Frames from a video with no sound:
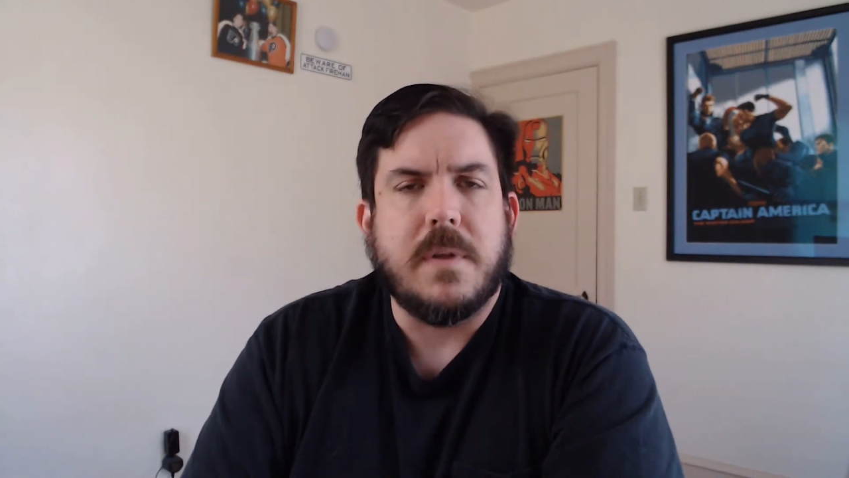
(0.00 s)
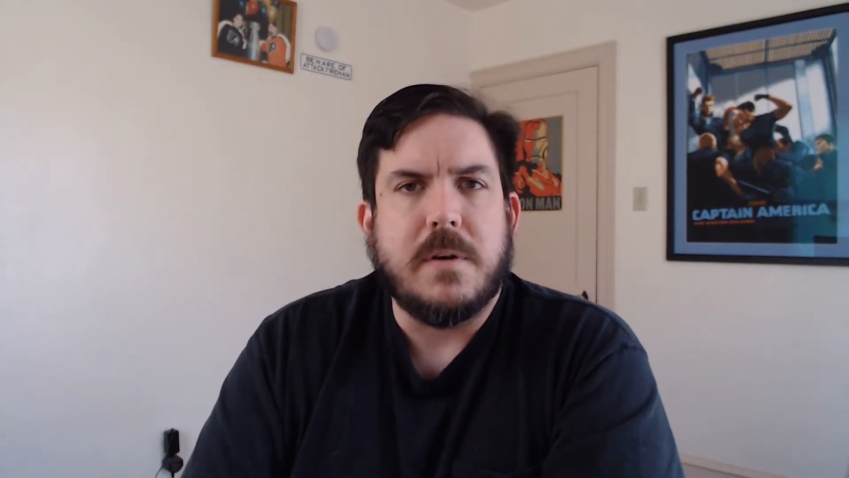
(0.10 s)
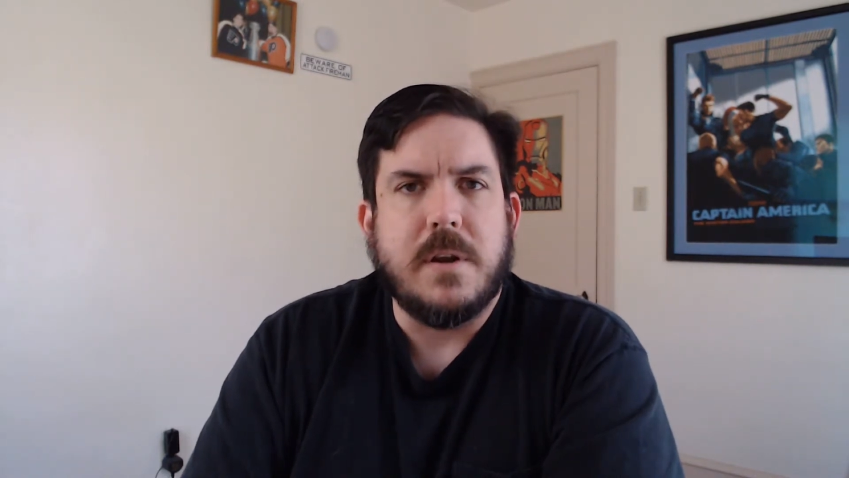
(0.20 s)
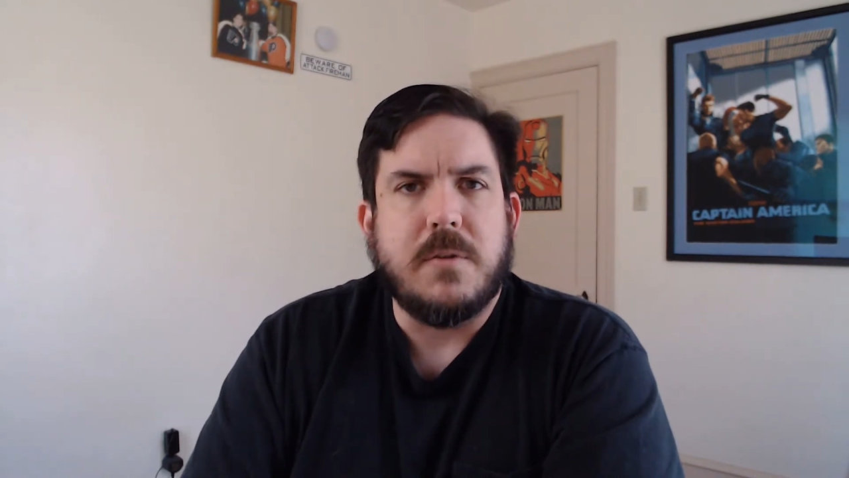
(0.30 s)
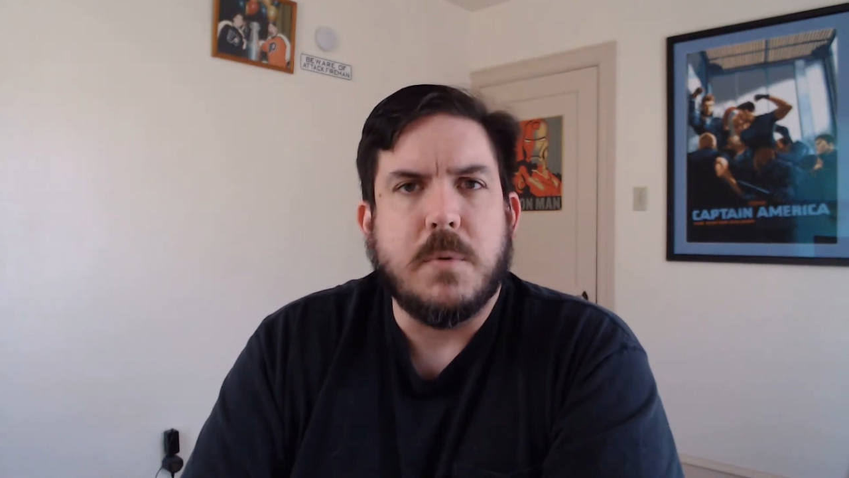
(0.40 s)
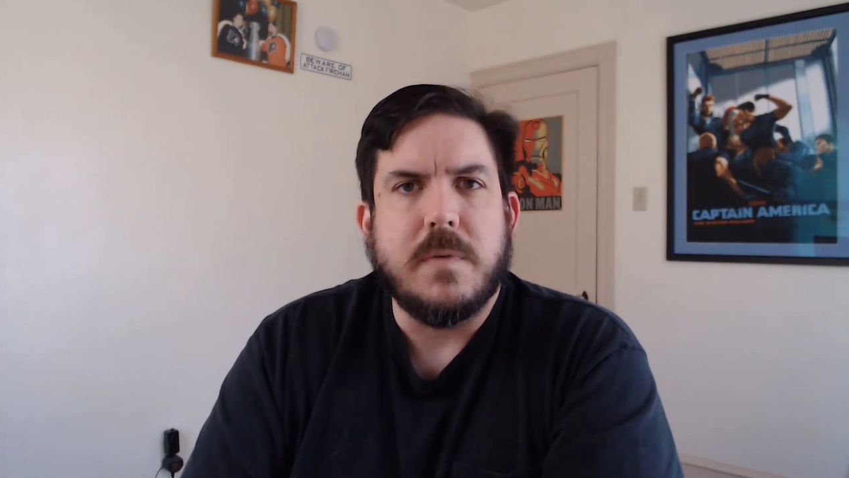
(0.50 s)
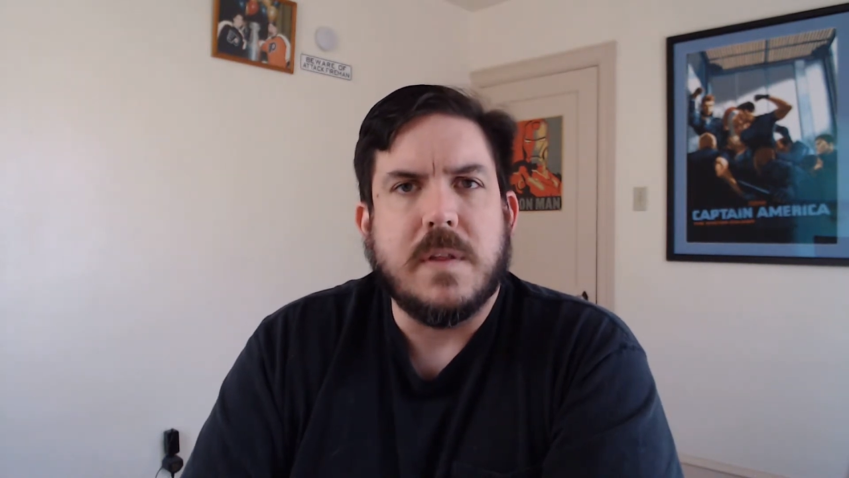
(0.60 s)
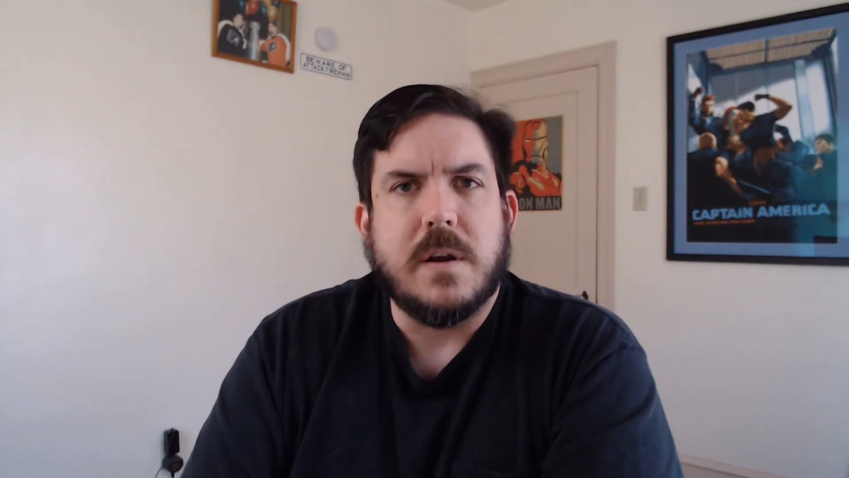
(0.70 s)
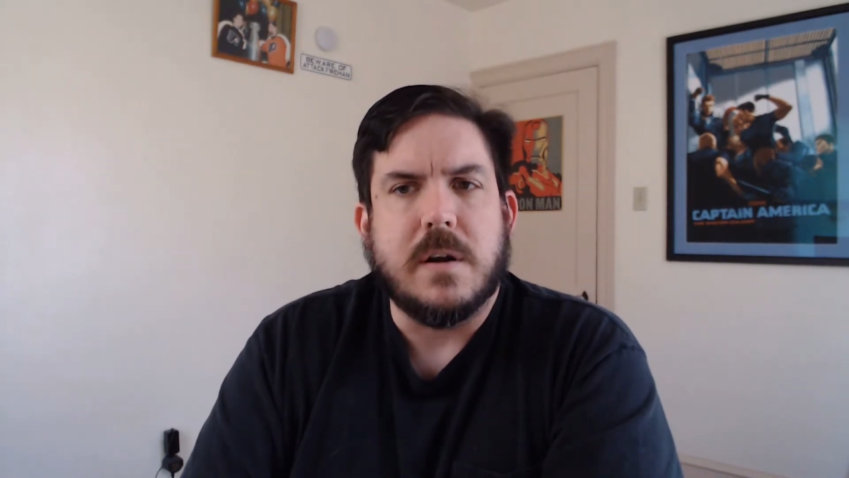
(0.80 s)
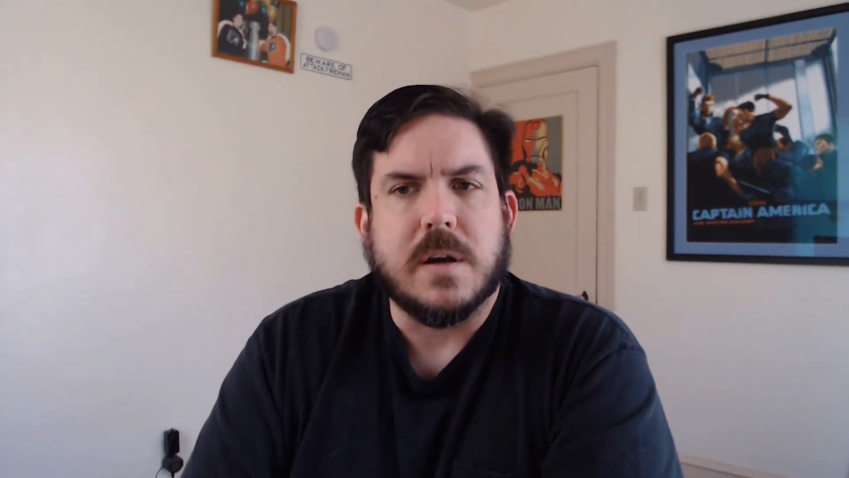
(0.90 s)
that are in this movie
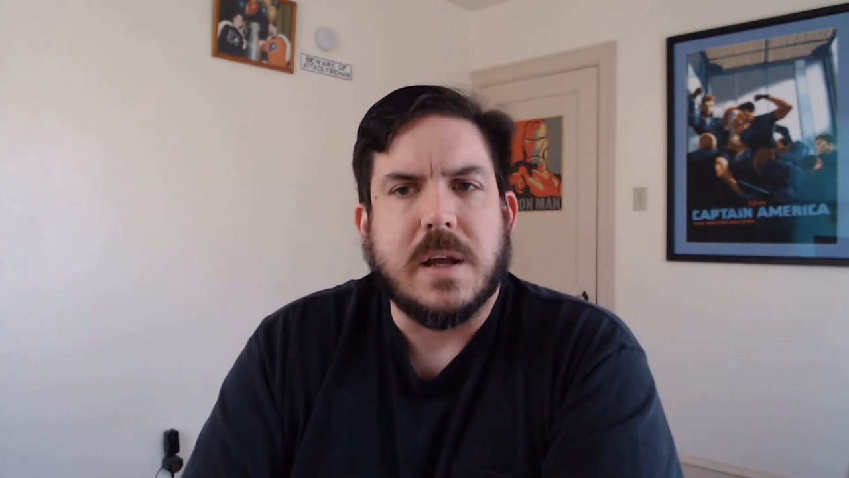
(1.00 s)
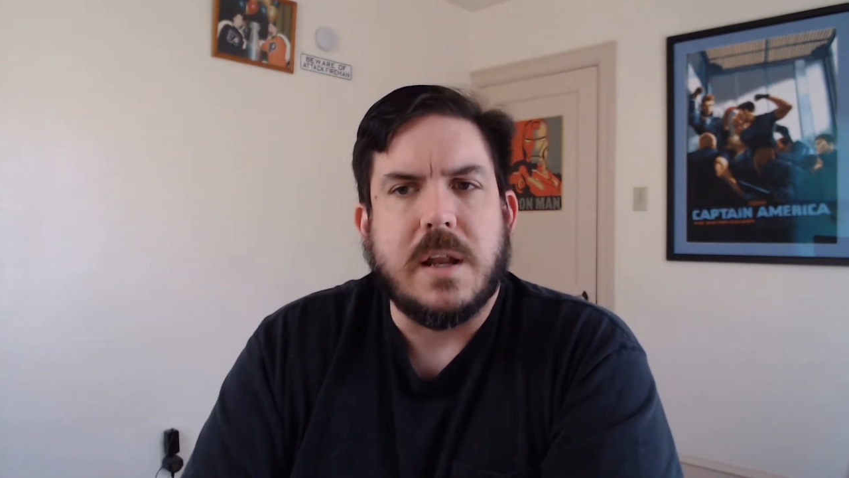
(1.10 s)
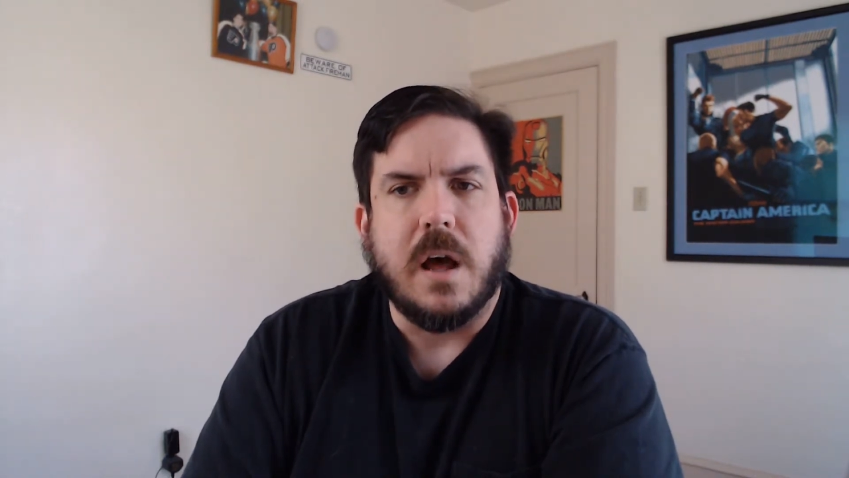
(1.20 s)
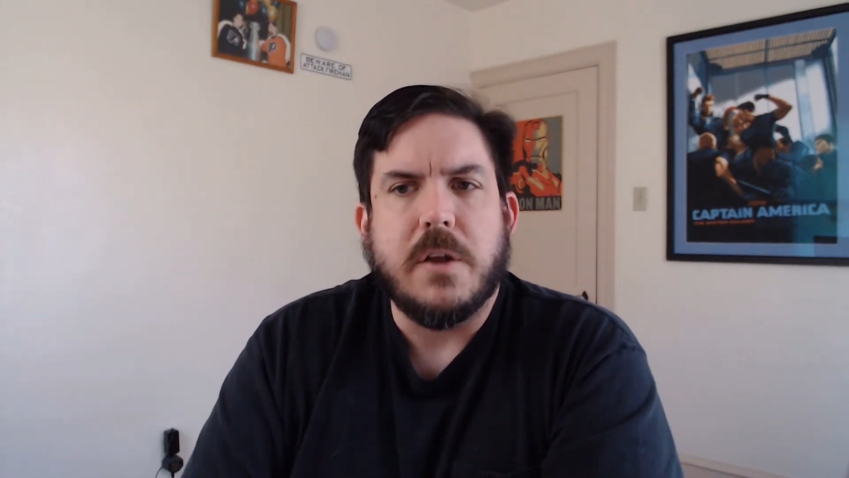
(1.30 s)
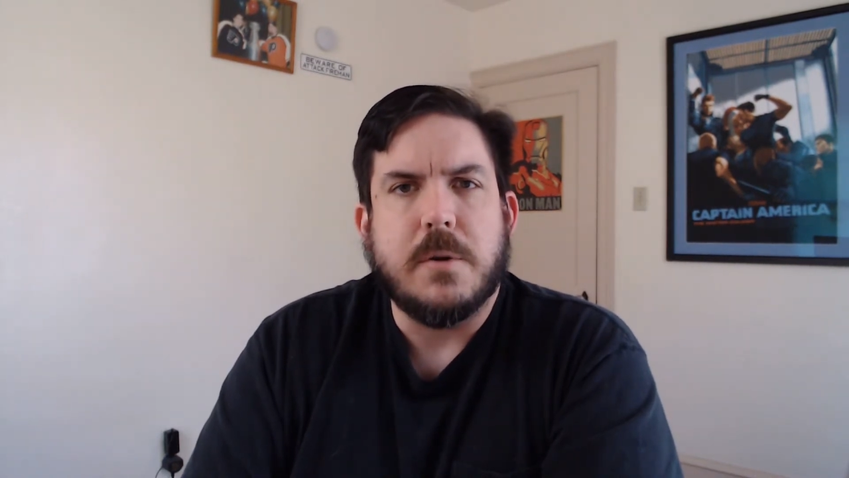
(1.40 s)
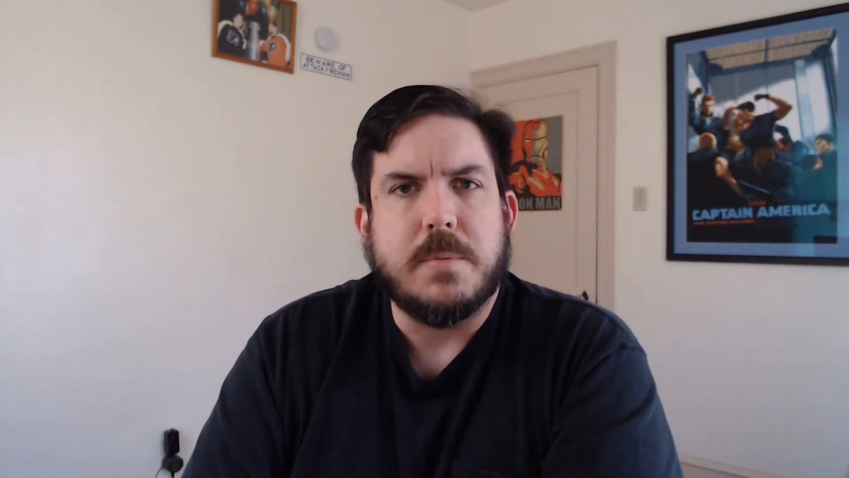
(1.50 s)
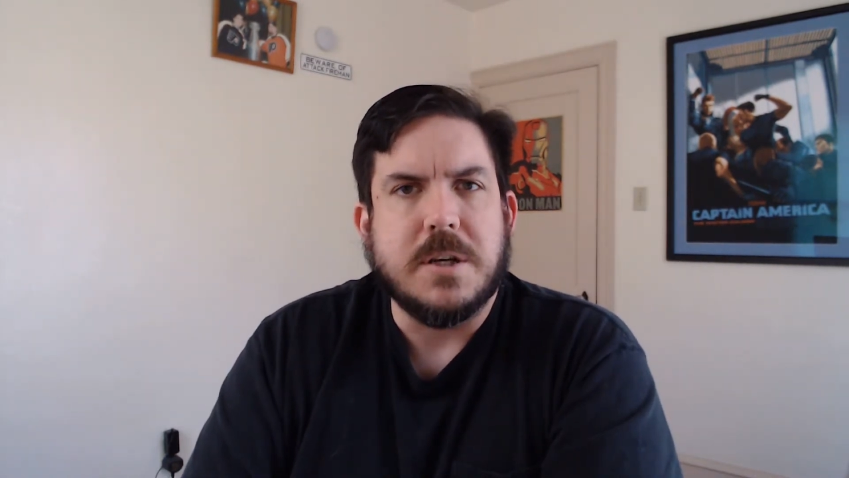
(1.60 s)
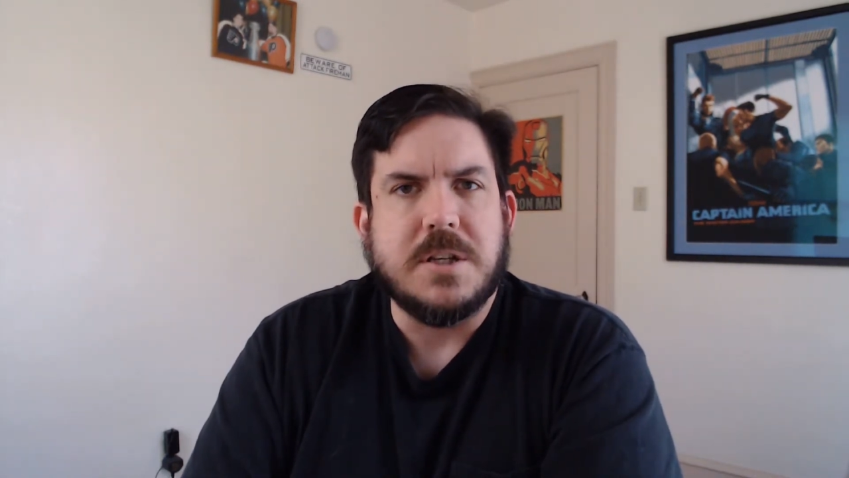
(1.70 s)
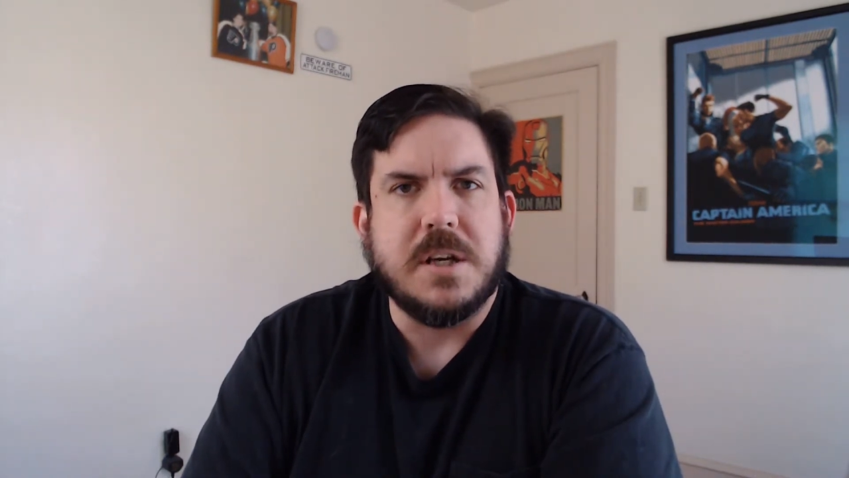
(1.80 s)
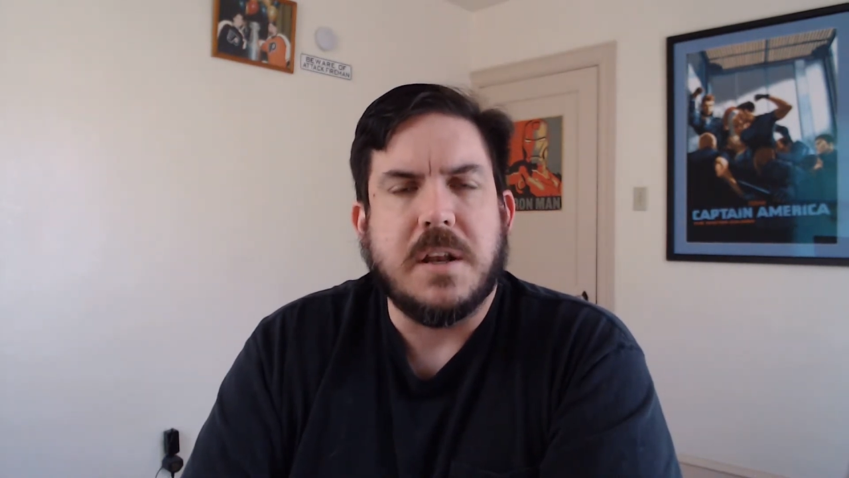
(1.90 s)
that are kind of
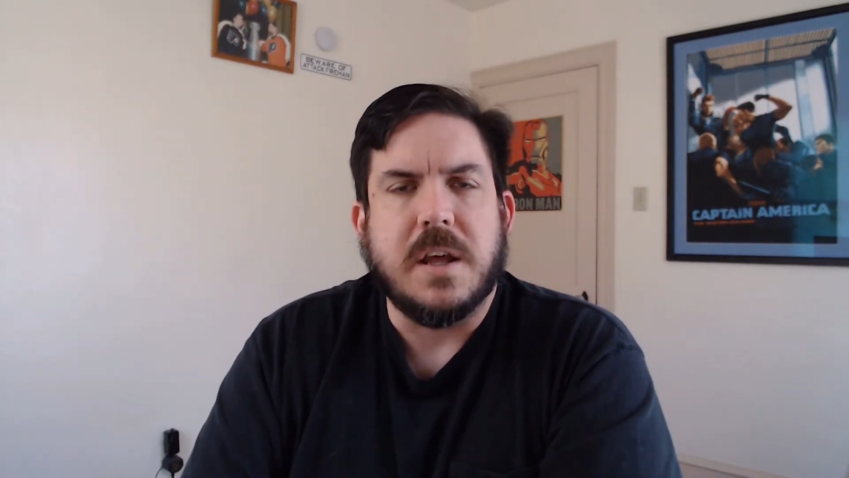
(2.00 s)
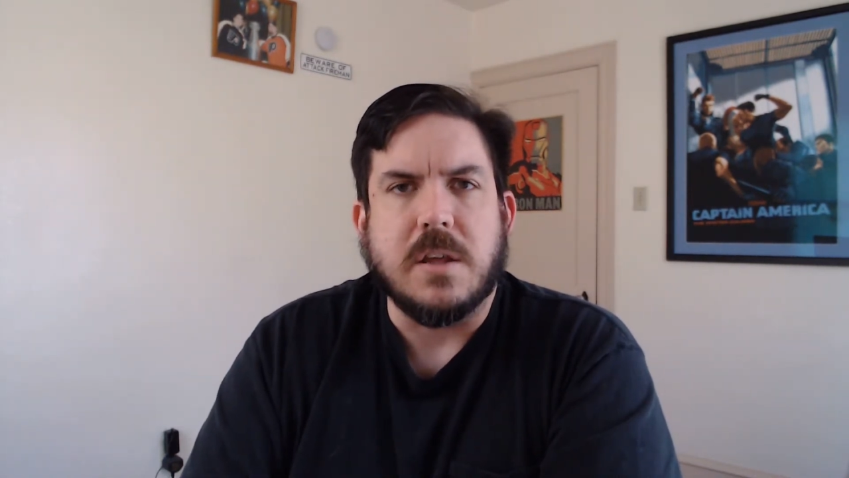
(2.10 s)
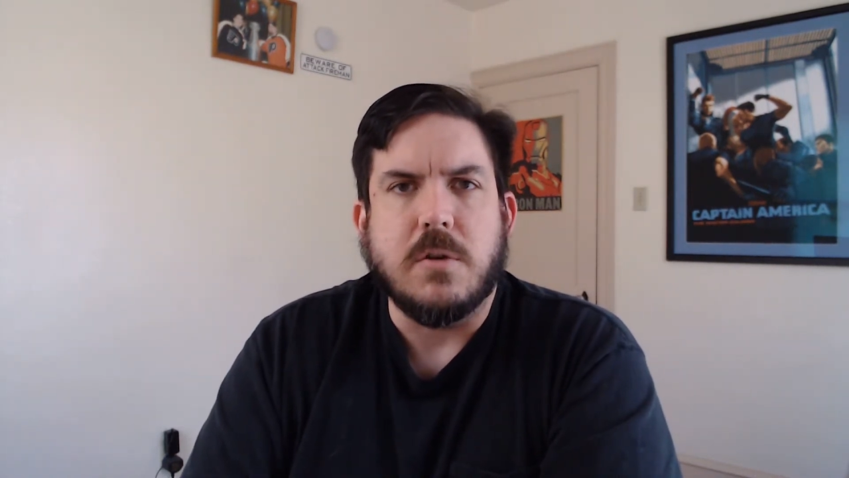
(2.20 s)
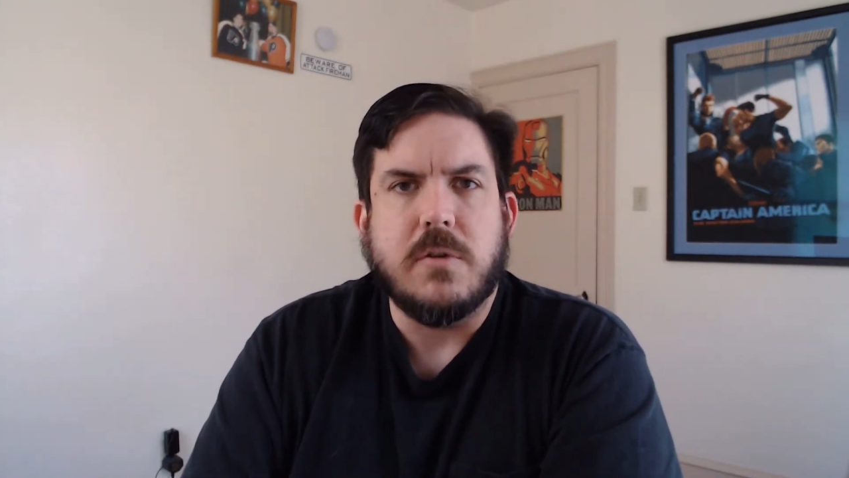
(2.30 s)
underappreciated and not used